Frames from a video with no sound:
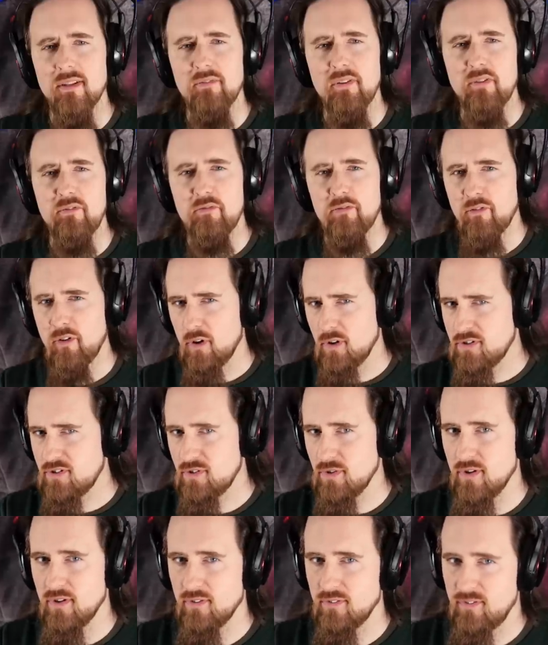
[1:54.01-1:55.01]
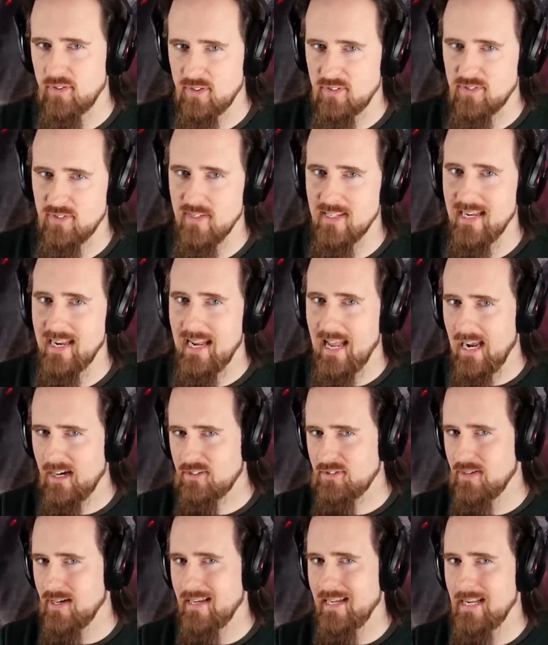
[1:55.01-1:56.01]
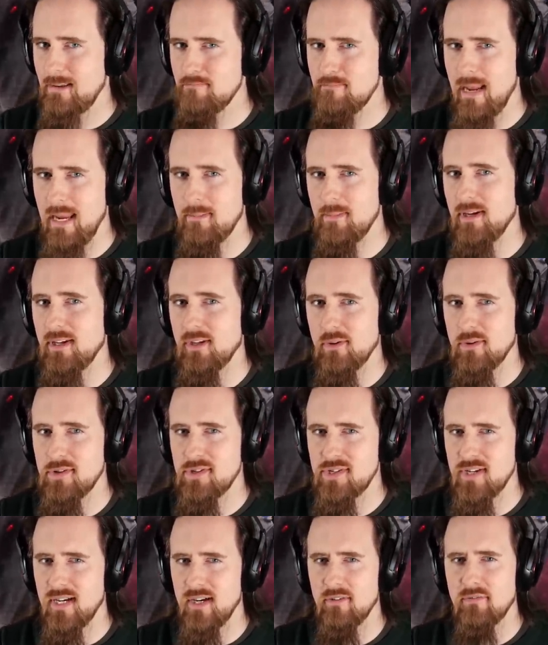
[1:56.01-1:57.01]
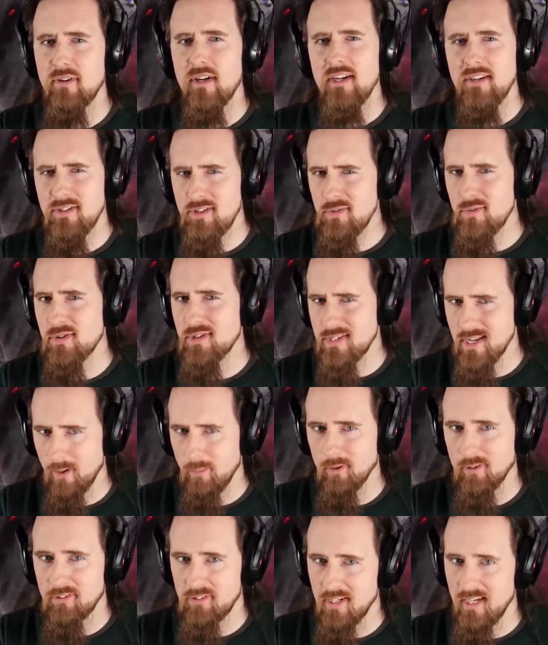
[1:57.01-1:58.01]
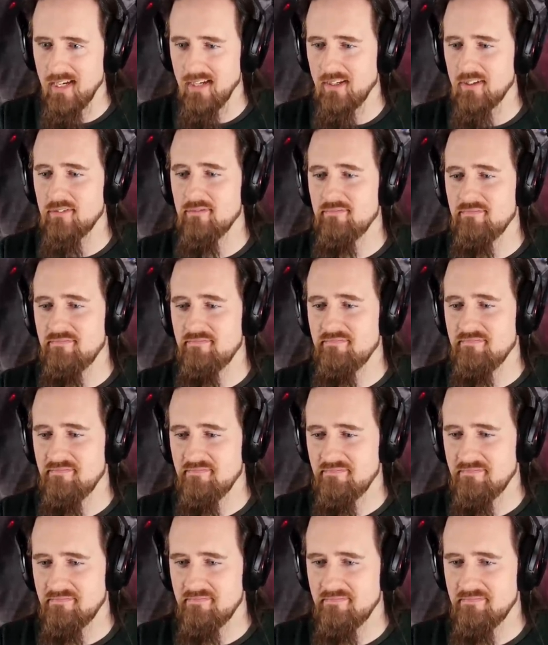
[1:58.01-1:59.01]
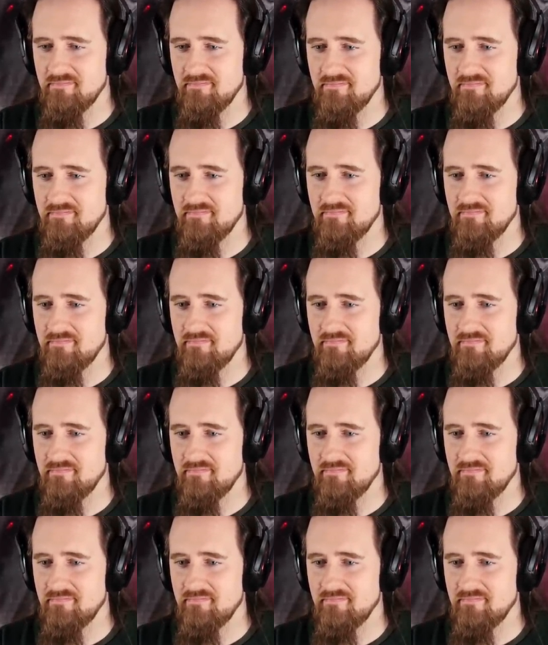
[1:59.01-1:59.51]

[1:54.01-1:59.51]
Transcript: If at first you don't succeed at accidentally maiming yourself, do a double take. Let's just give it a go.